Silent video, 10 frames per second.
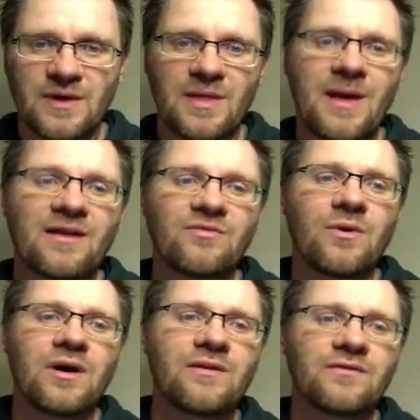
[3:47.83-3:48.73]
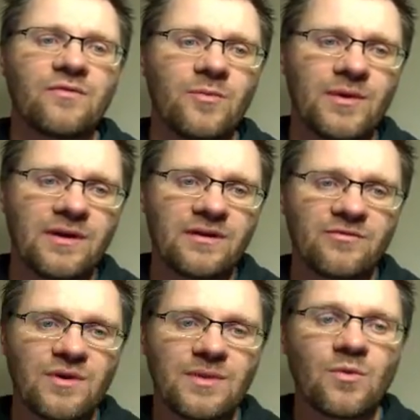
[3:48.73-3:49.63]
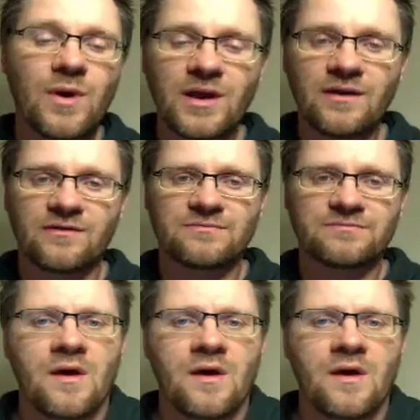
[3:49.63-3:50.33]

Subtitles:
And that's why this formula is written the way it is.